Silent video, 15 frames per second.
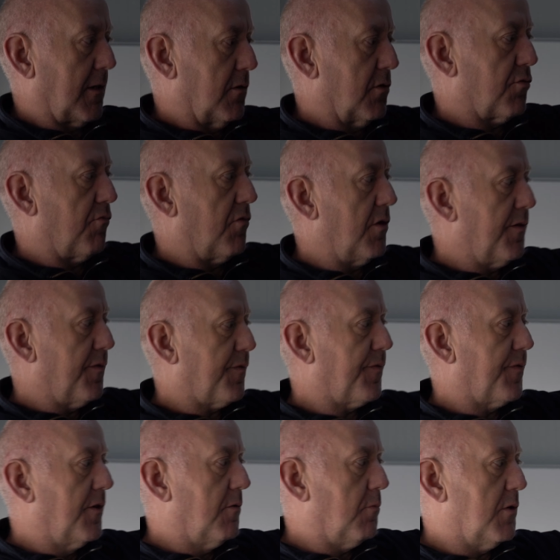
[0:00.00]
gloss
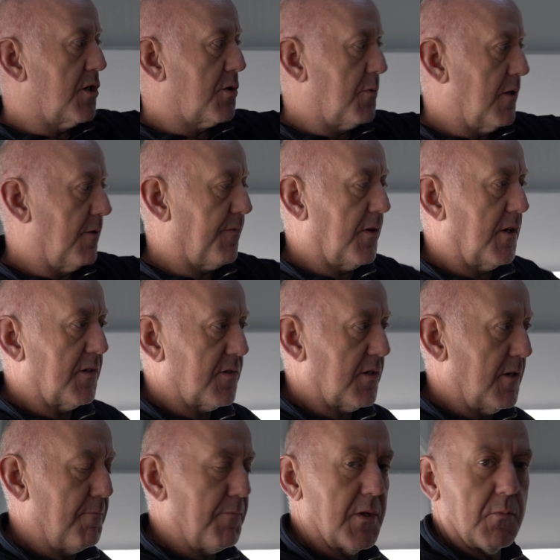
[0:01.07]
roof, which we advised
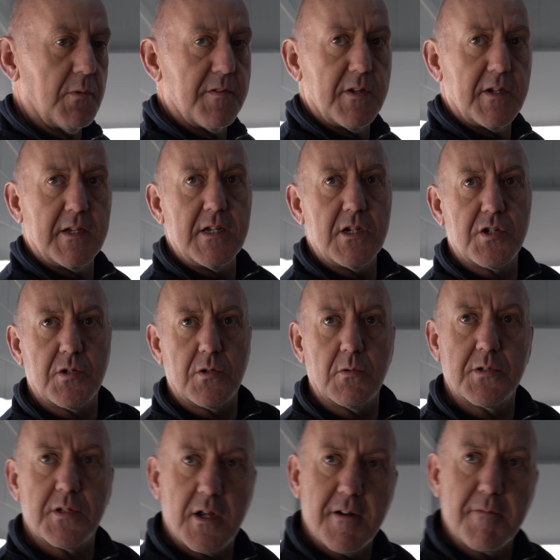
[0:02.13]
him that we think he should
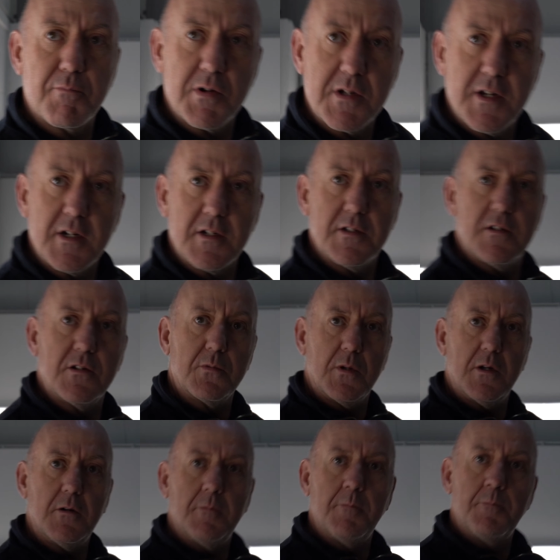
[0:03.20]
also have protected as well.